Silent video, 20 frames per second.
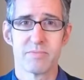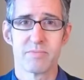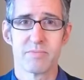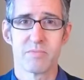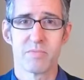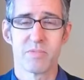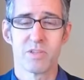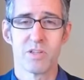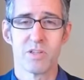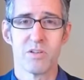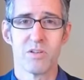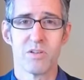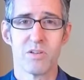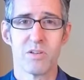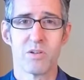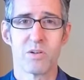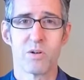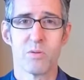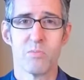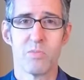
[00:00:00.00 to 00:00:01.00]
You're
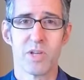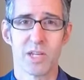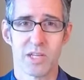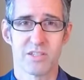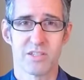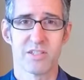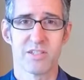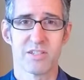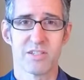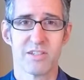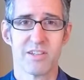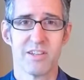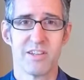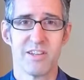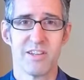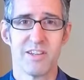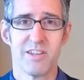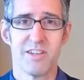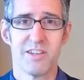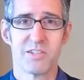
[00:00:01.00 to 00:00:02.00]
a mix.
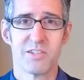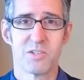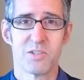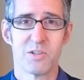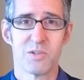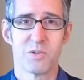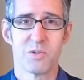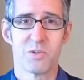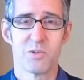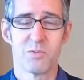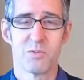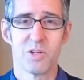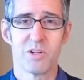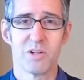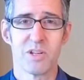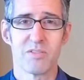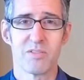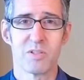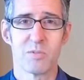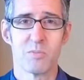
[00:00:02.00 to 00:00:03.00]
So we don't
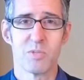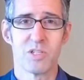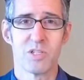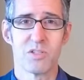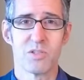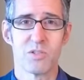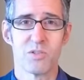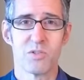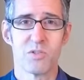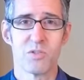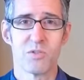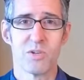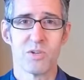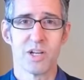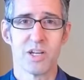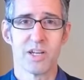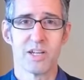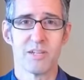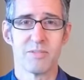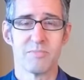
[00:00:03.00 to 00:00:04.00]
have to be too
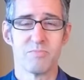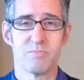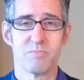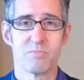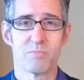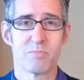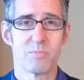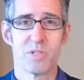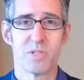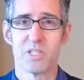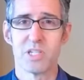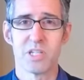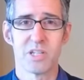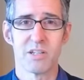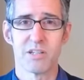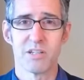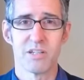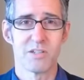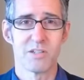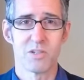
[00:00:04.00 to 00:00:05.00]
um,
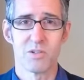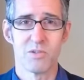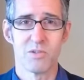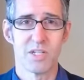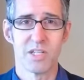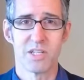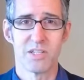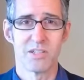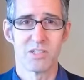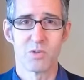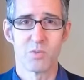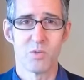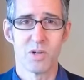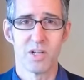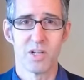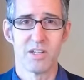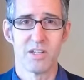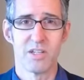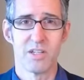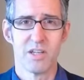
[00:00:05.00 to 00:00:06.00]
particularly tuned in to
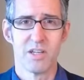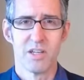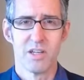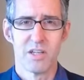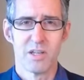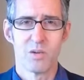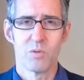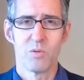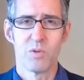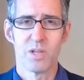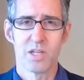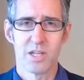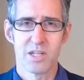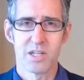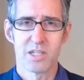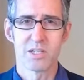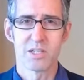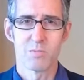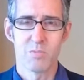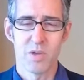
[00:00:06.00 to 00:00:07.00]
one. We can
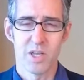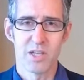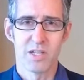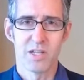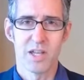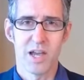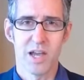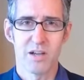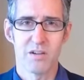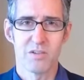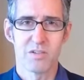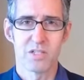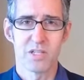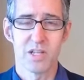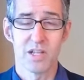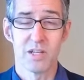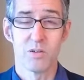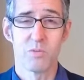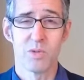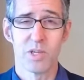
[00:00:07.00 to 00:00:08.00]
expand out
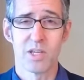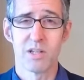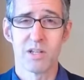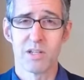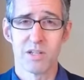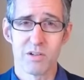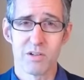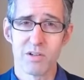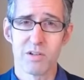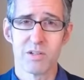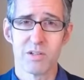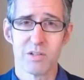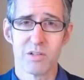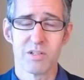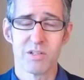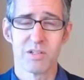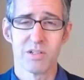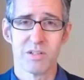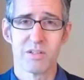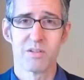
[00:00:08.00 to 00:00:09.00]
and we can learn
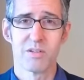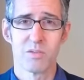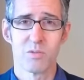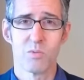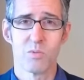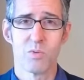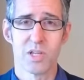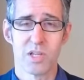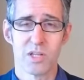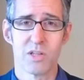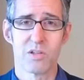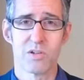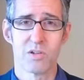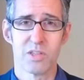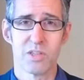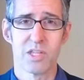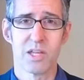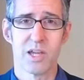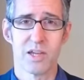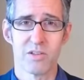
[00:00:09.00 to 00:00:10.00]
we can learn
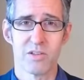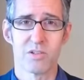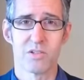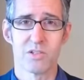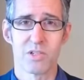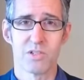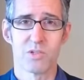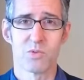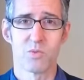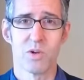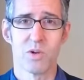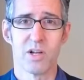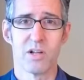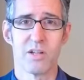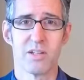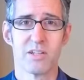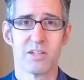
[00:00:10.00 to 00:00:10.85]
the others as well.